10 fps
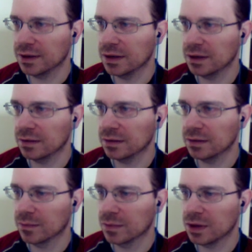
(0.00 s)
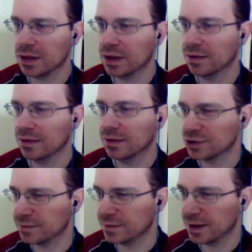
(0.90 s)
He had rook
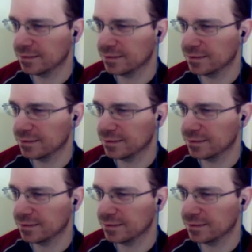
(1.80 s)
g5.